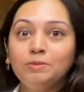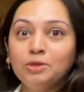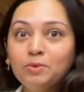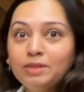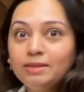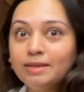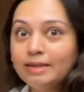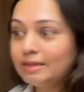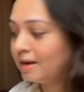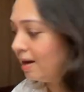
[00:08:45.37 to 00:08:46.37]
to the
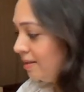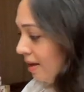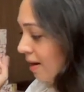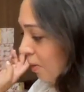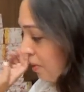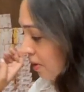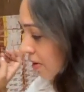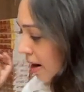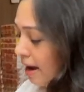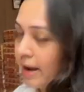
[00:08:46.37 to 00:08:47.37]
Dant Kanti counter.
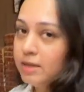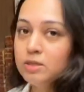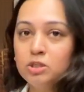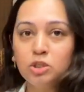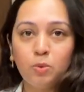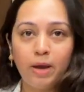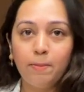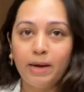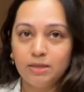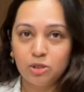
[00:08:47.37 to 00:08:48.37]
I swear
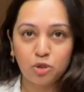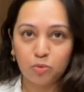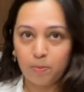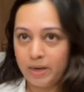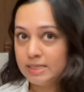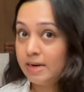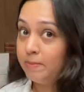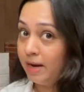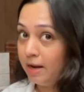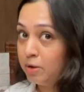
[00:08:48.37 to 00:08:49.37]
by this toothpaste.
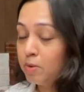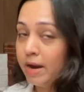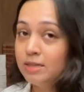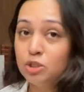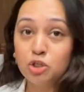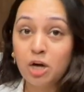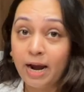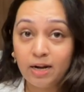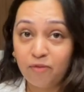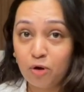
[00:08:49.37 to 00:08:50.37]
I'm telling you guys,
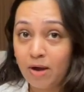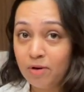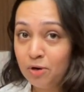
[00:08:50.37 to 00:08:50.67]
try it if you haven't